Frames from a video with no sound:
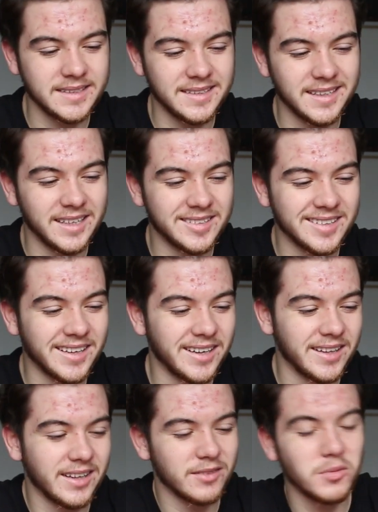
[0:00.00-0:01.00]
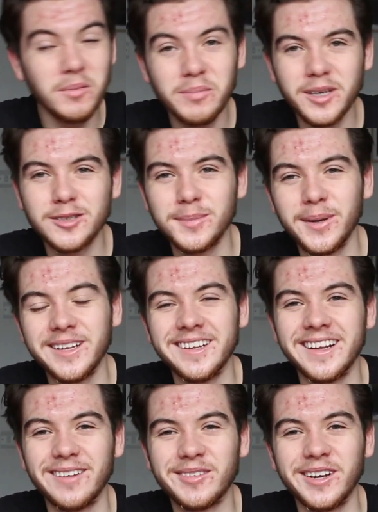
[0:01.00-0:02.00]
there's one big spoiler
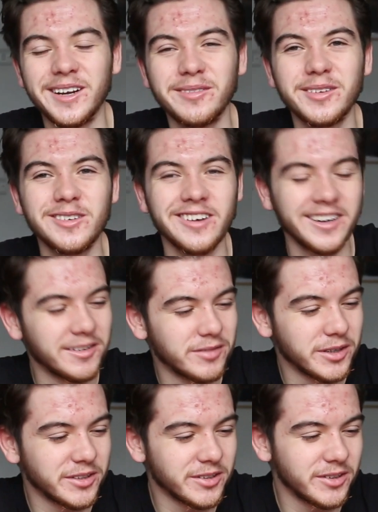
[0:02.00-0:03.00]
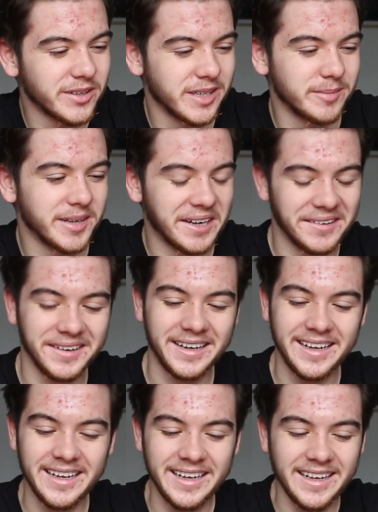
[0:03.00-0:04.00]
that I'm going to have to try and avoid talking about,
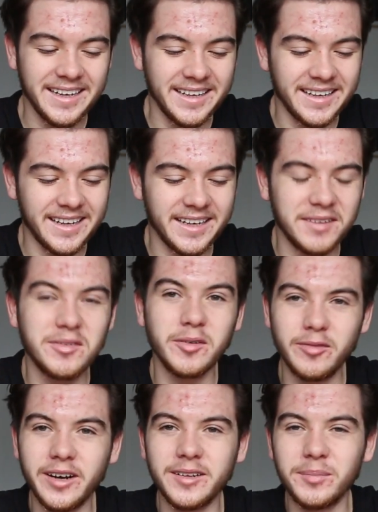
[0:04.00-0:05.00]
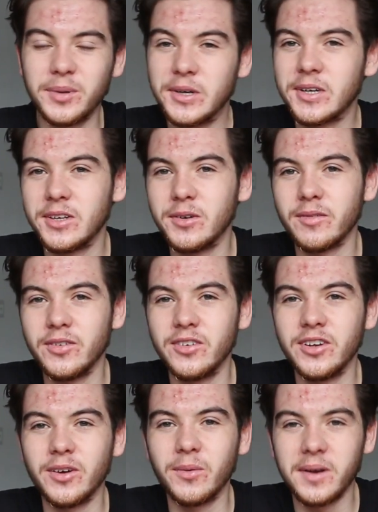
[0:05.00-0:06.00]
and if you've read the book you
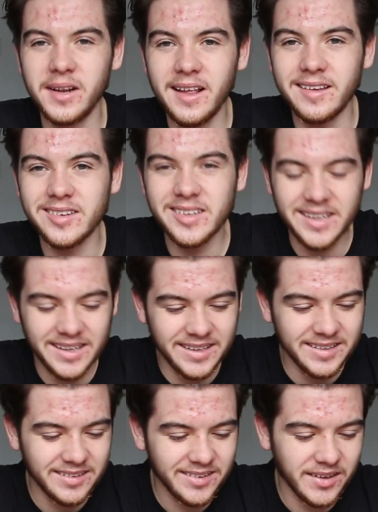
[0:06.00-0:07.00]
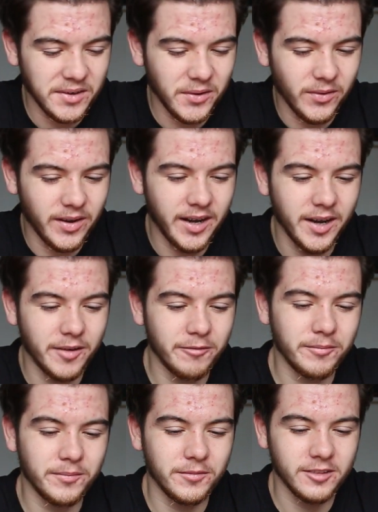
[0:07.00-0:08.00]
obviously know what it is. So
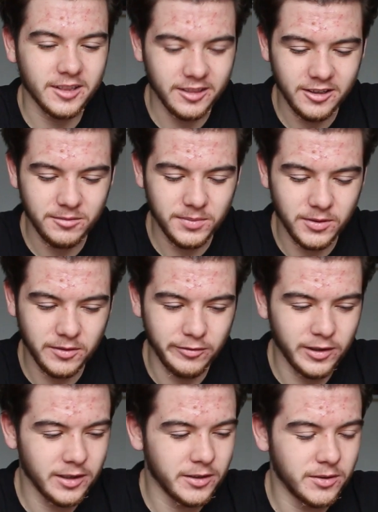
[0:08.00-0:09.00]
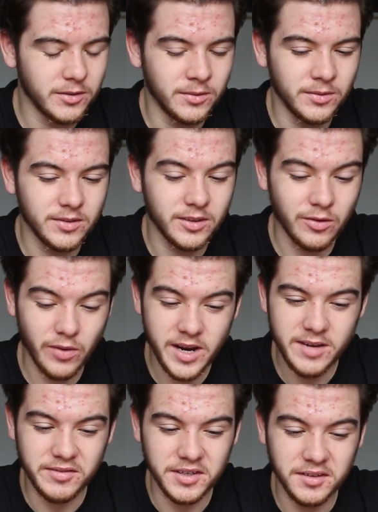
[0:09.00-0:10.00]
this book follows
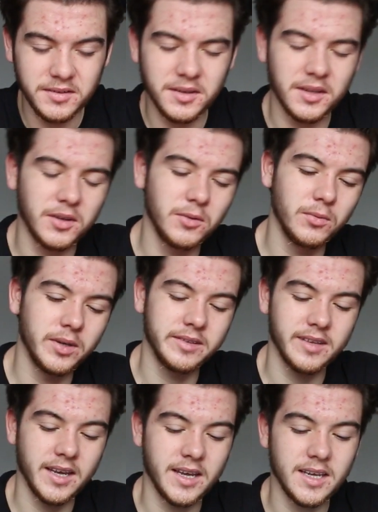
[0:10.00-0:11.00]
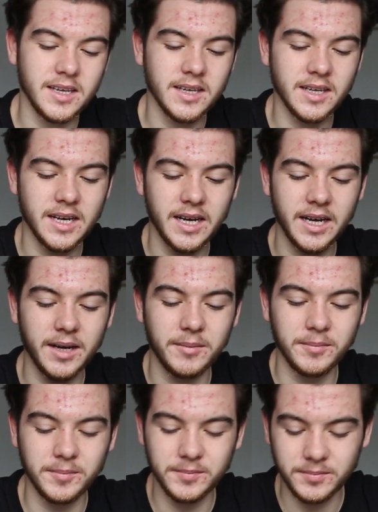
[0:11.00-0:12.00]
Craven, who is a
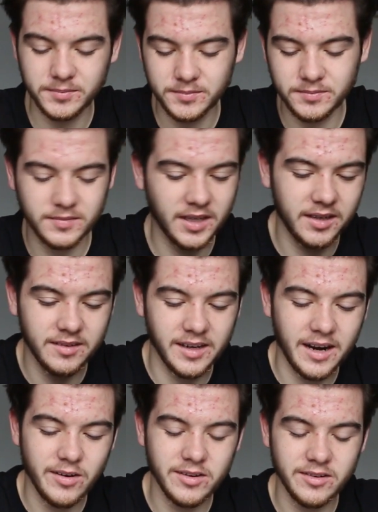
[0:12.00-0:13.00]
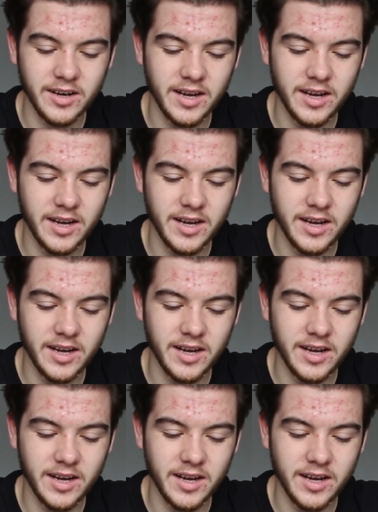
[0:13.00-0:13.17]
character I